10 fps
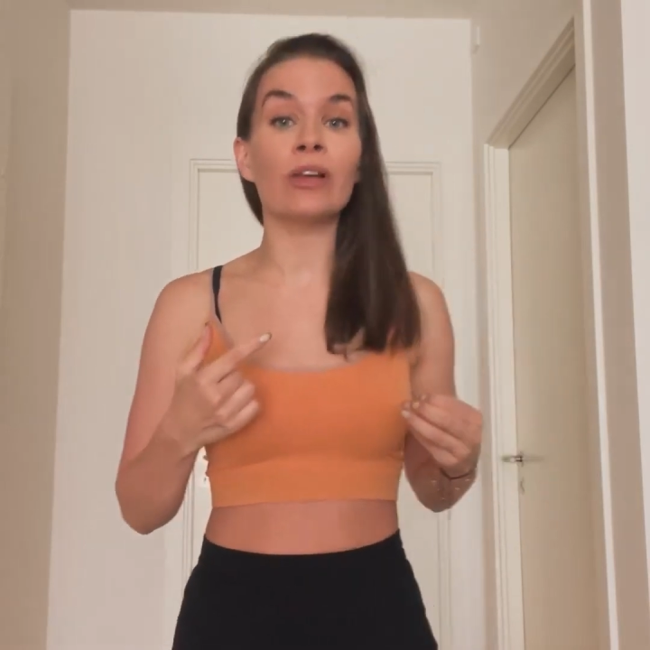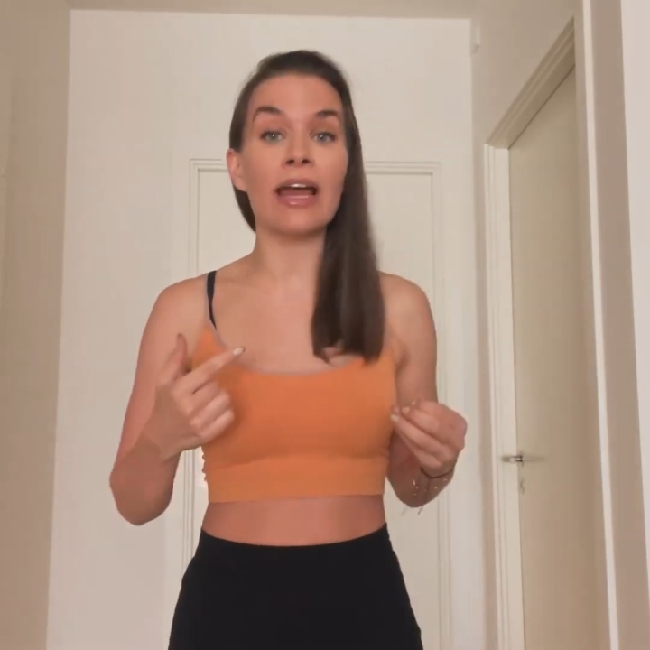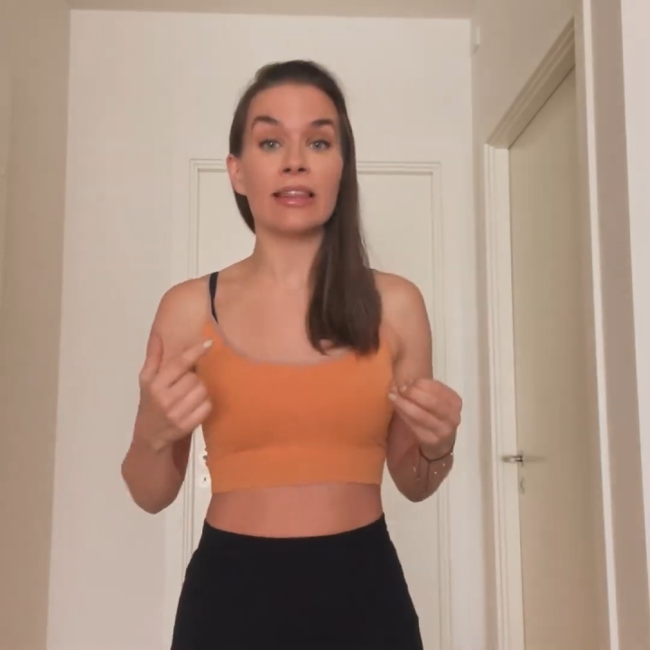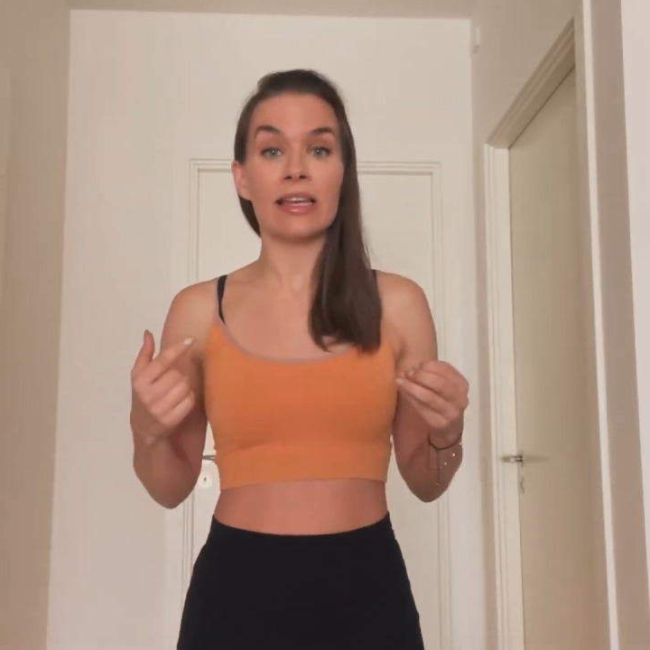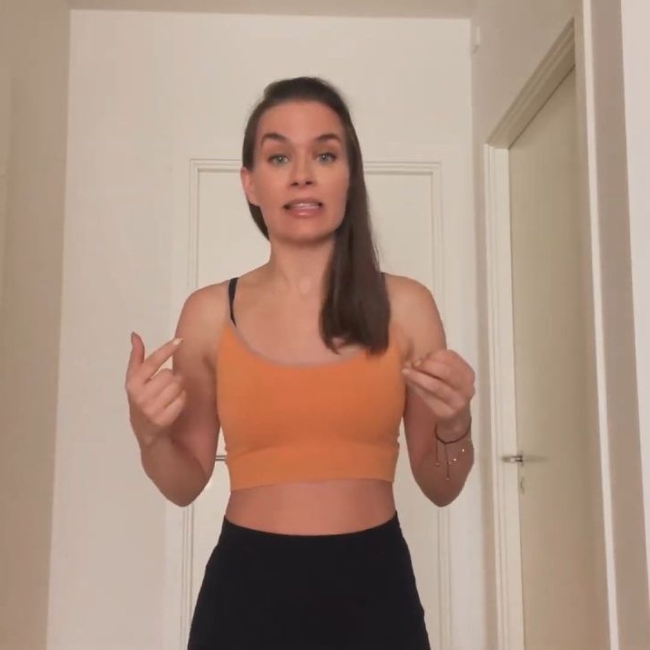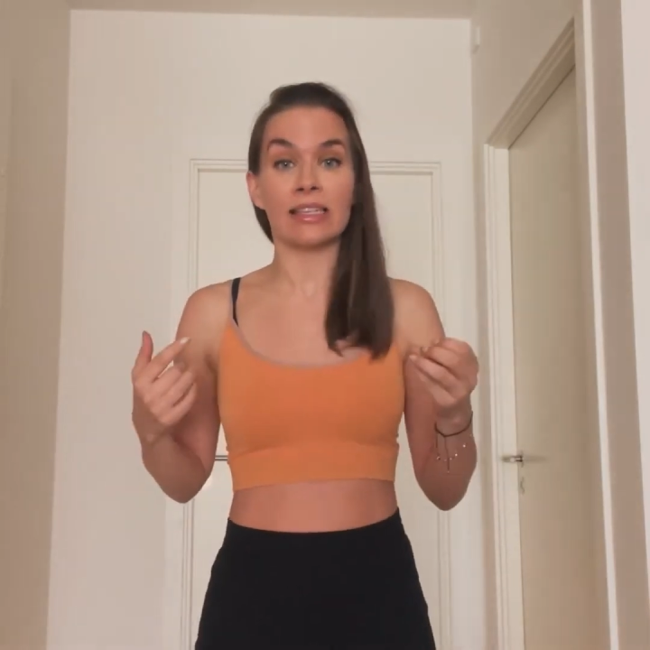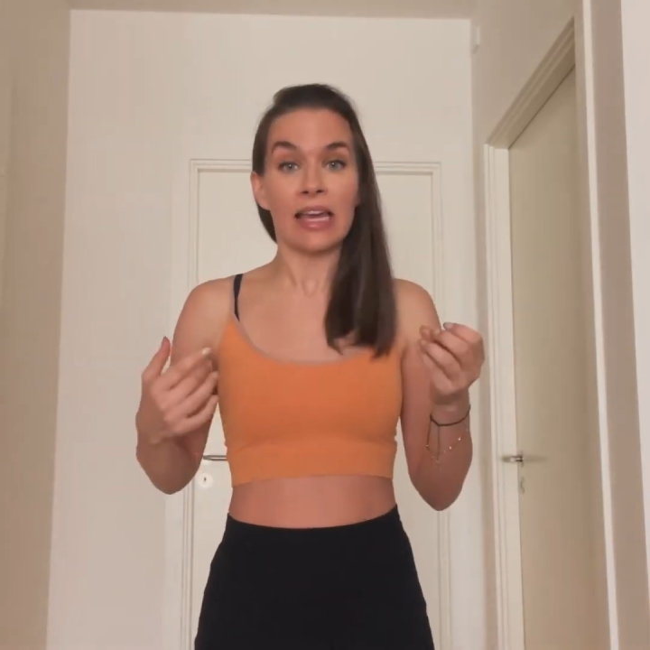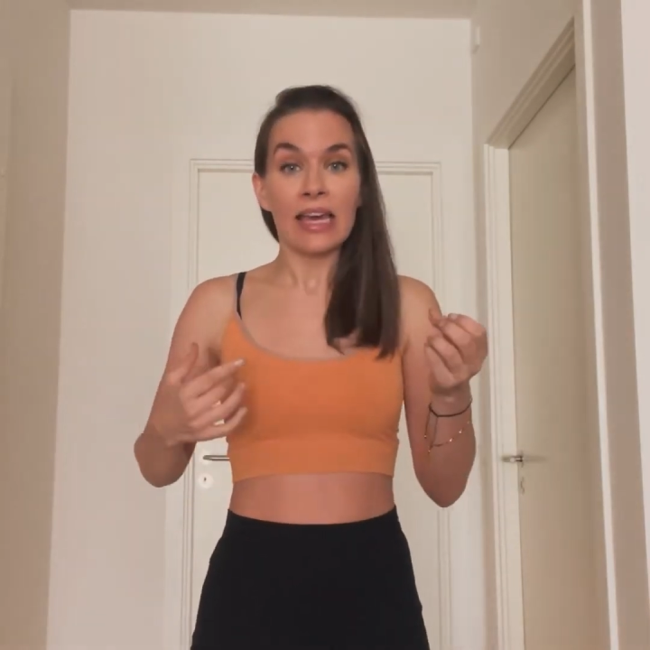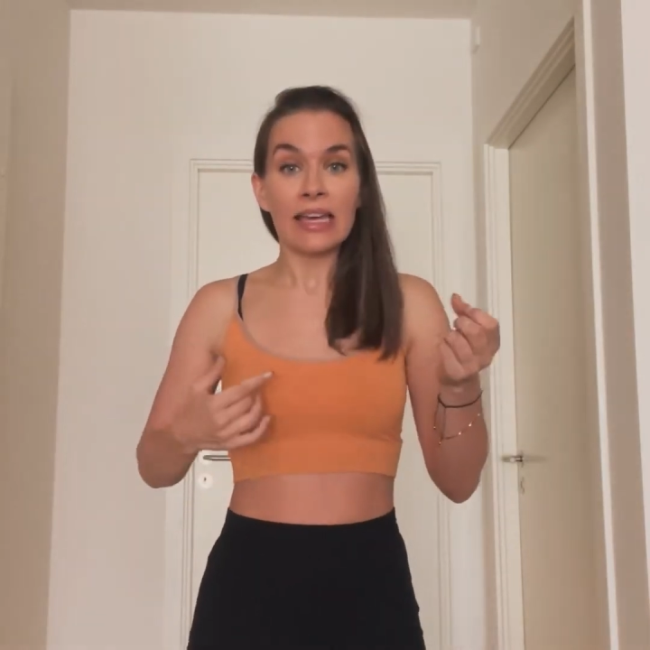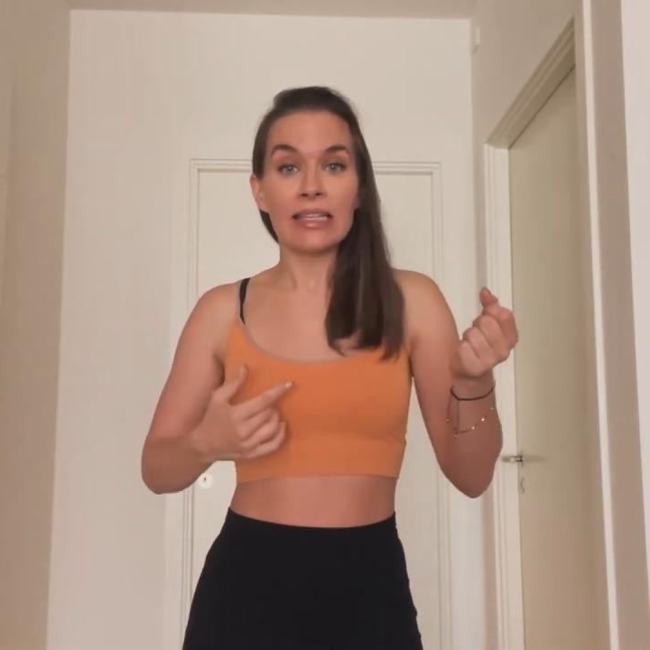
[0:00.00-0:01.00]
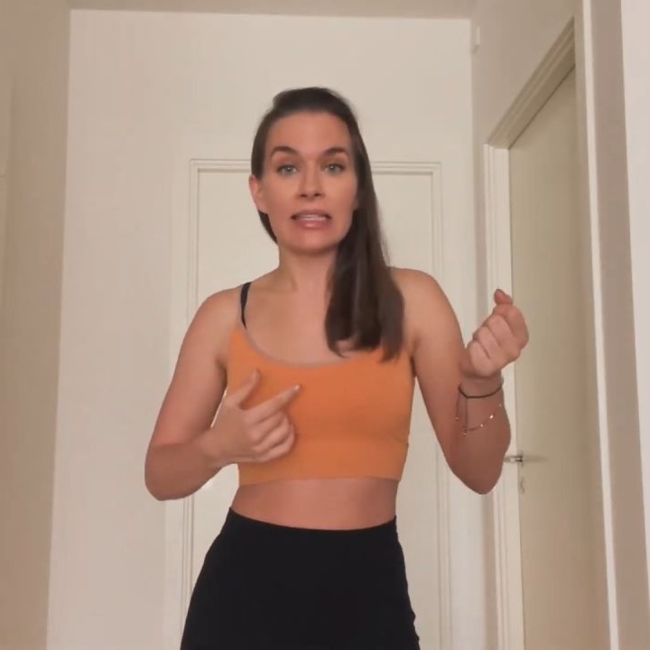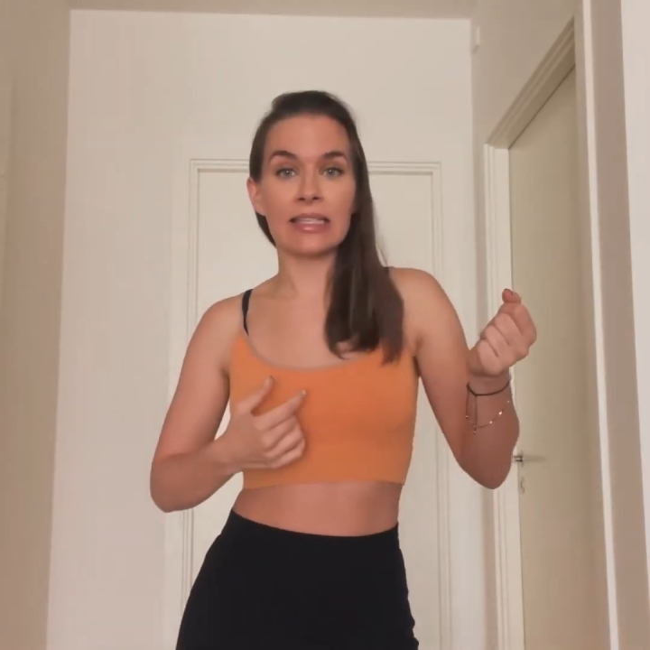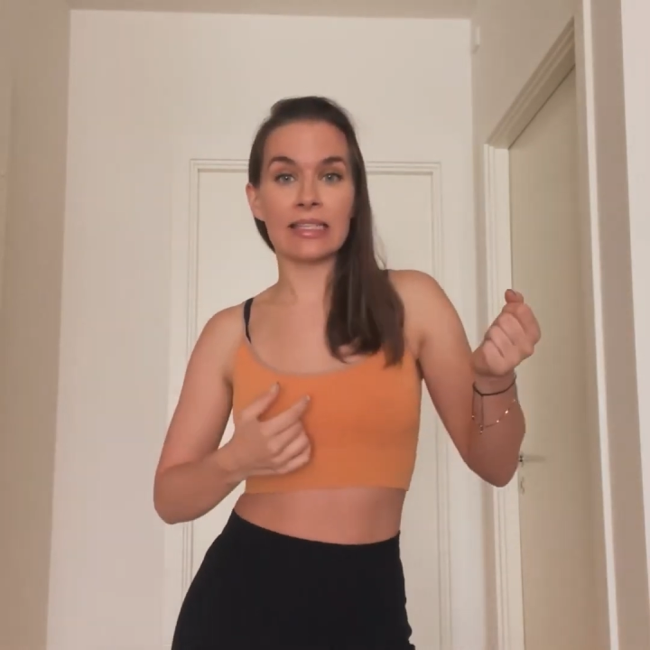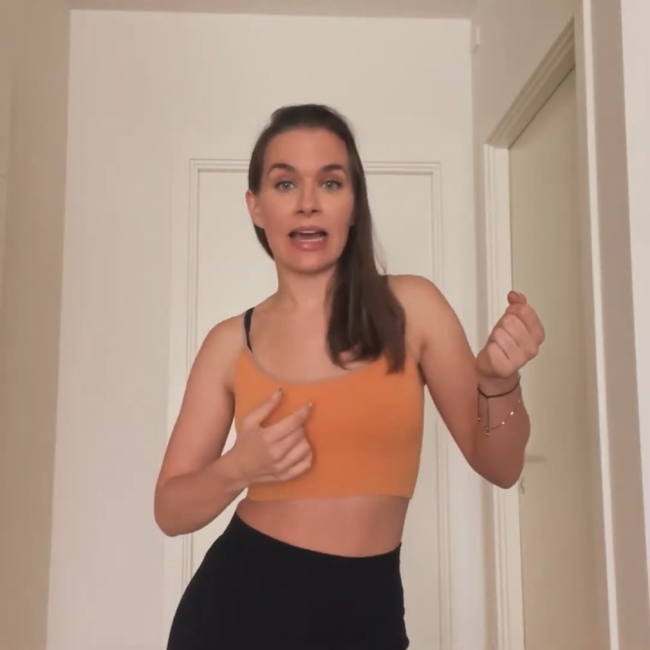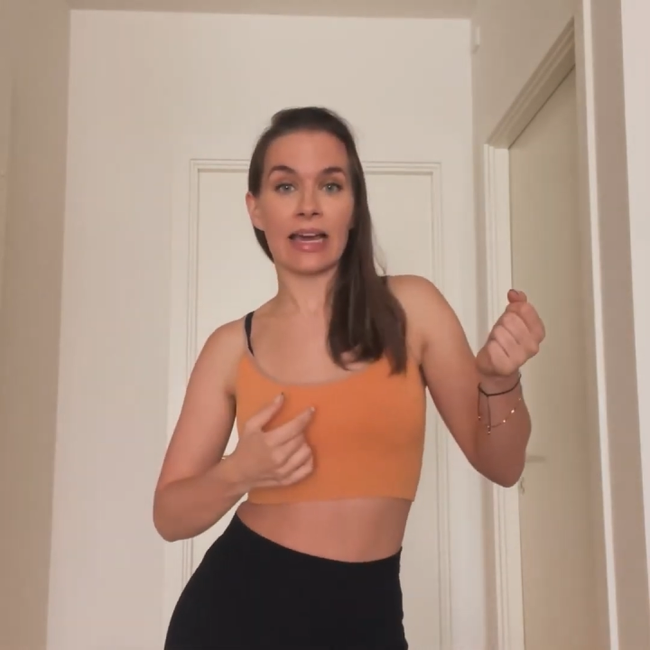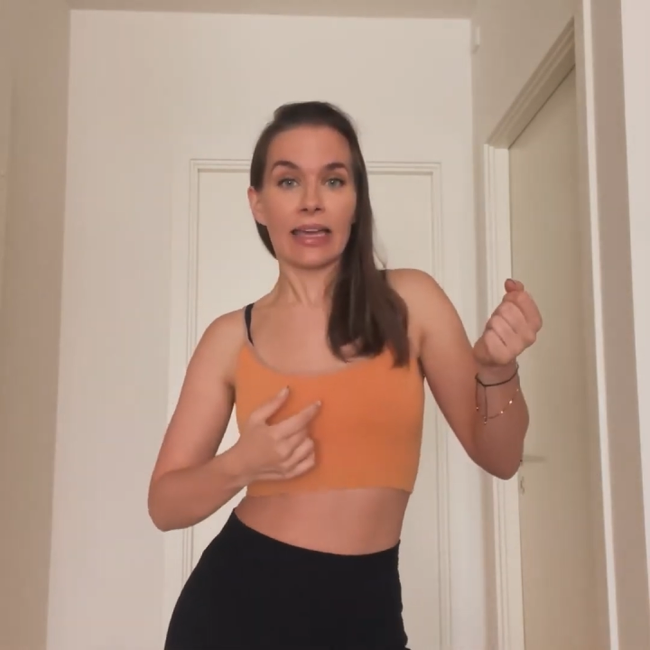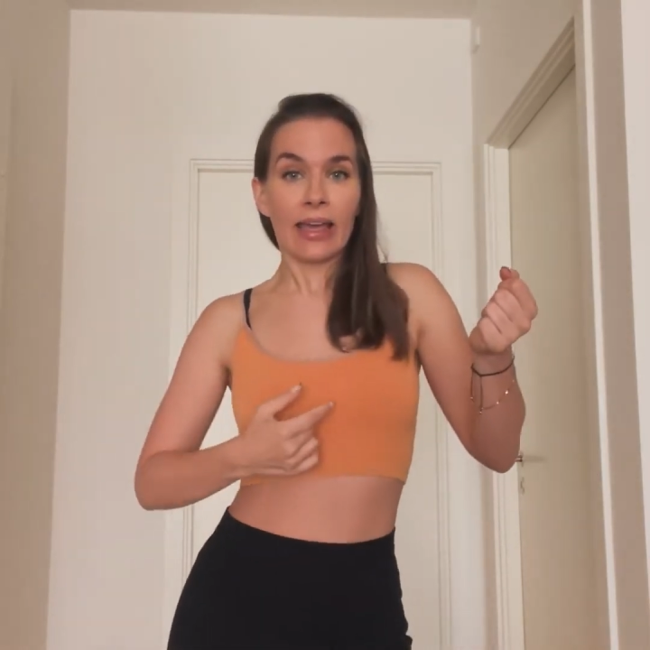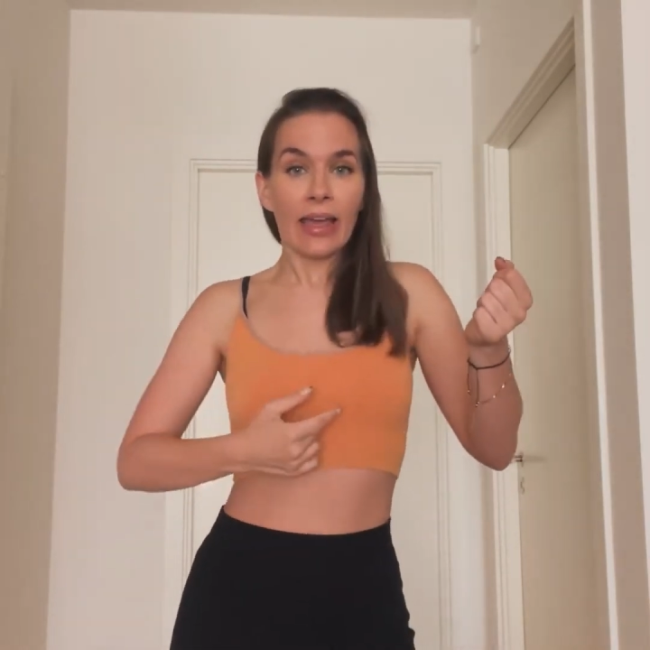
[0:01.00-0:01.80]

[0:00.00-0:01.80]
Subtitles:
like this. Tack,